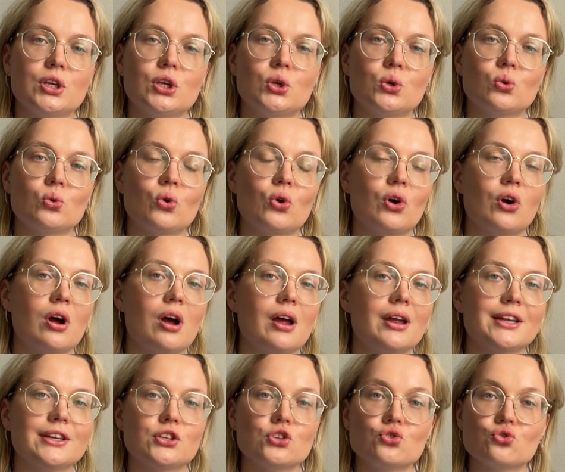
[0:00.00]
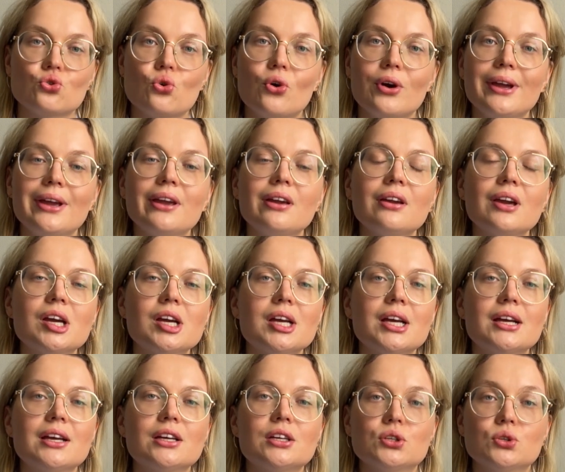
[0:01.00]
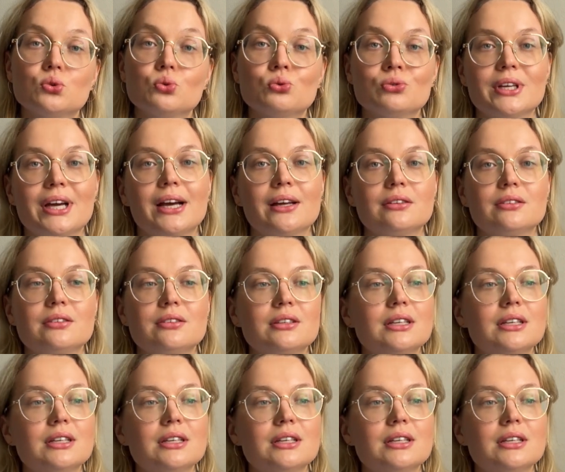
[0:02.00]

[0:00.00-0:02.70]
you are enjoying, do that.